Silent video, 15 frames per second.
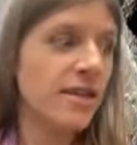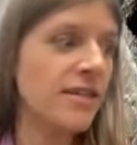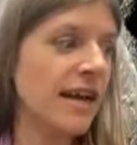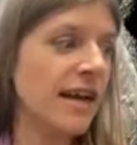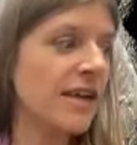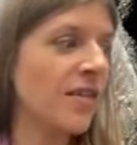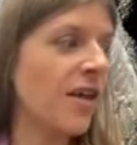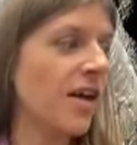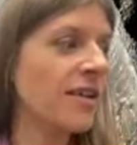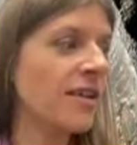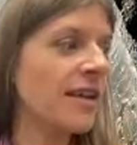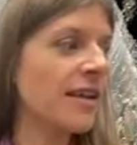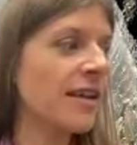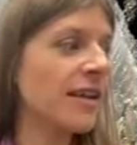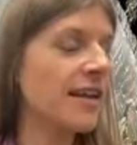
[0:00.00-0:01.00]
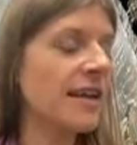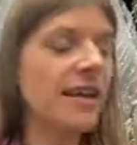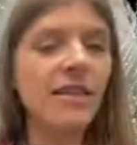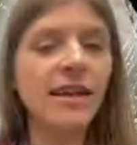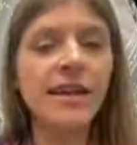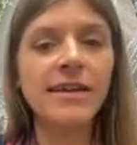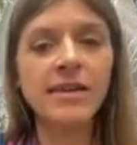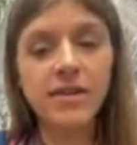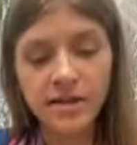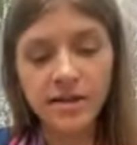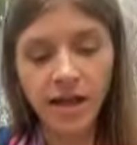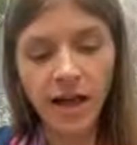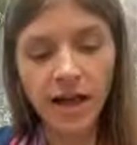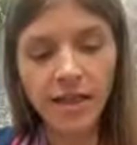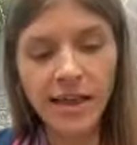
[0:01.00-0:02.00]
dialoguing and I like
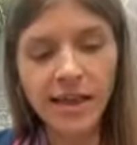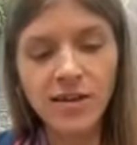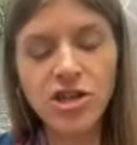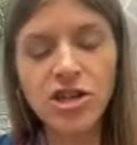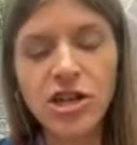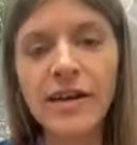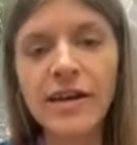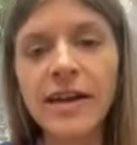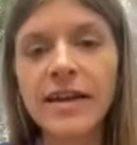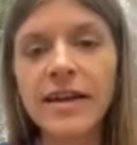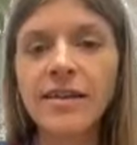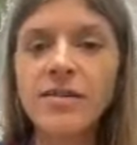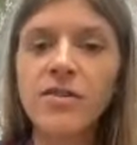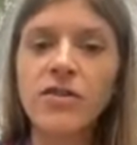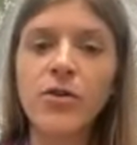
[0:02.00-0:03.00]
I like sharing